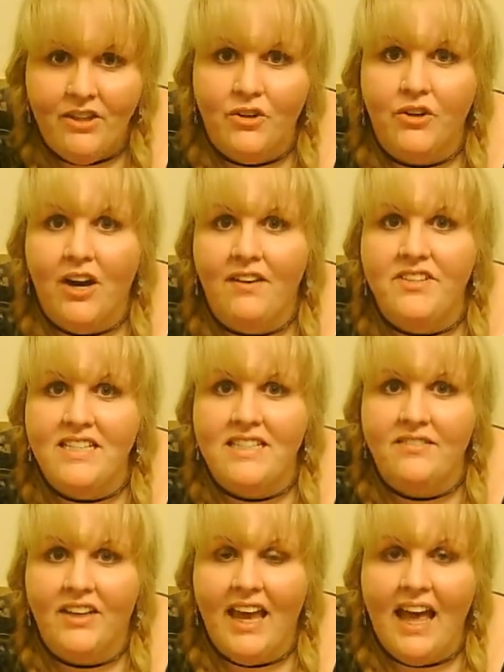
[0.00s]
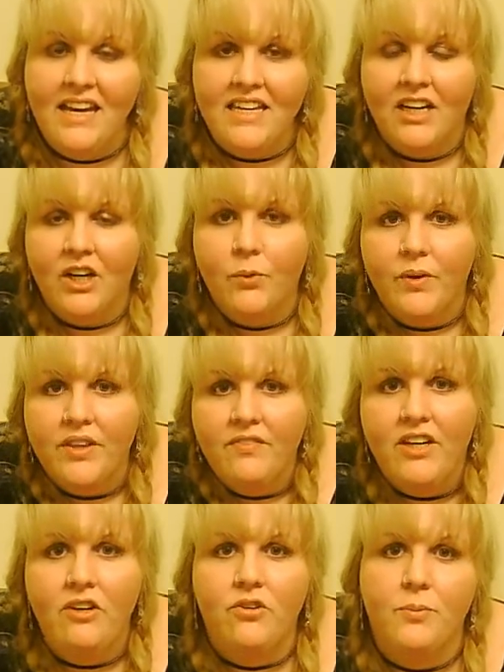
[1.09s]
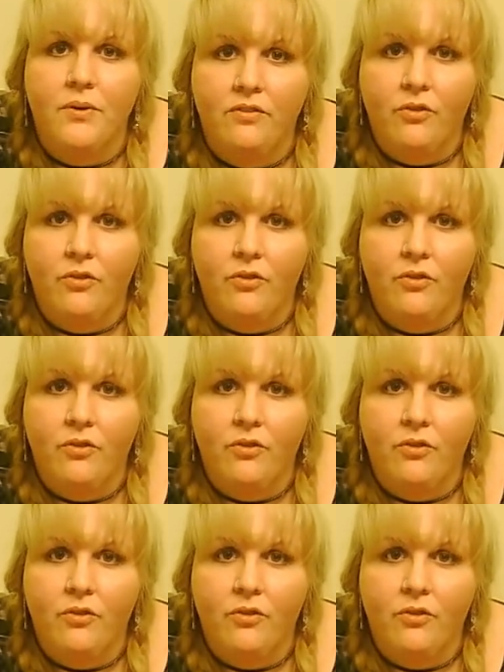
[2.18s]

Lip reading: Your Crafty Diva Cat here with video number